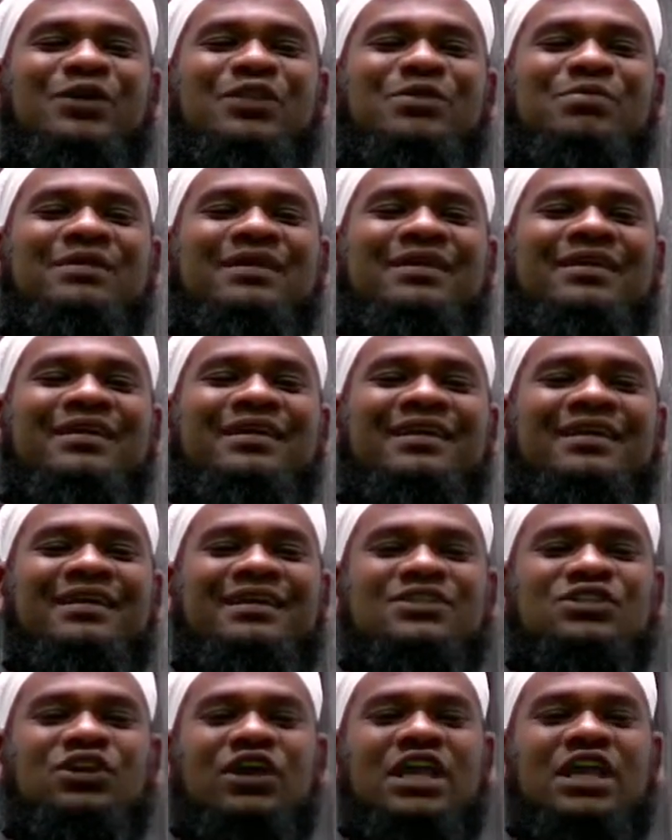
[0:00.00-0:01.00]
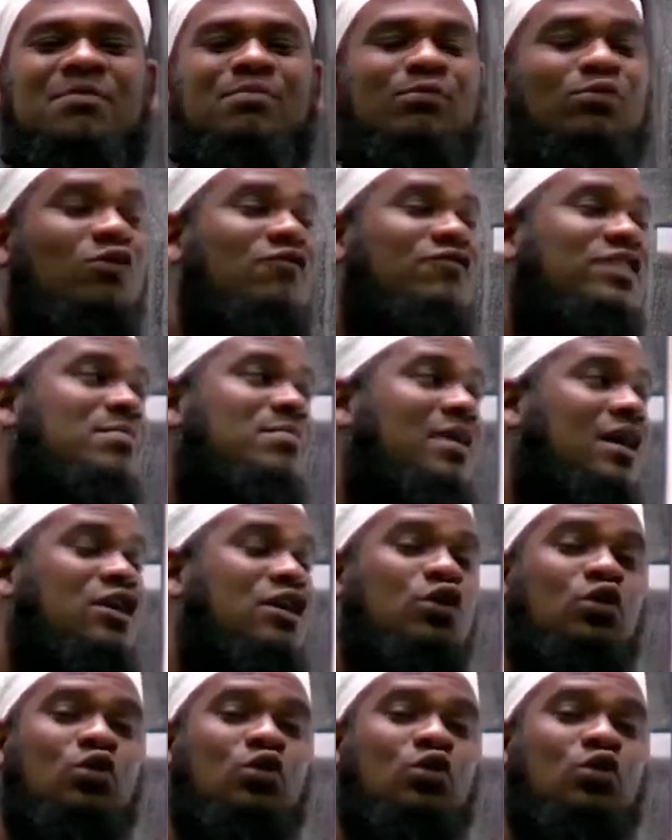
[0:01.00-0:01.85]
Are you with me? So he moved the